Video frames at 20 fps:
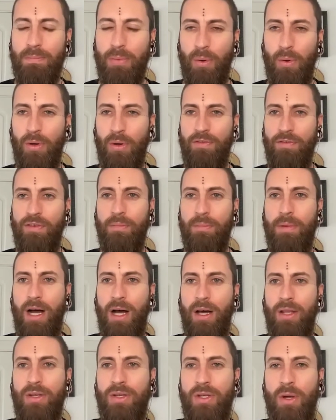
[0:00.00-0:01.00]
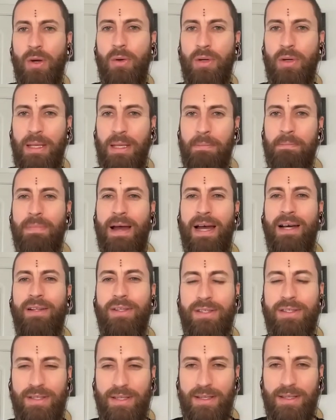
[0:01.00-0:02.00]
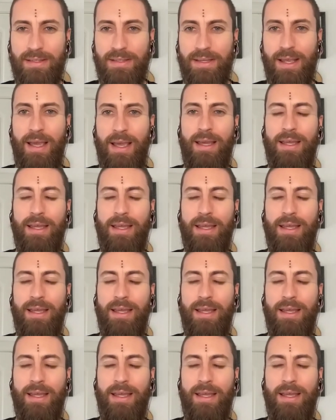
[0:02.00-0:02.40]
born from unknown imbalances,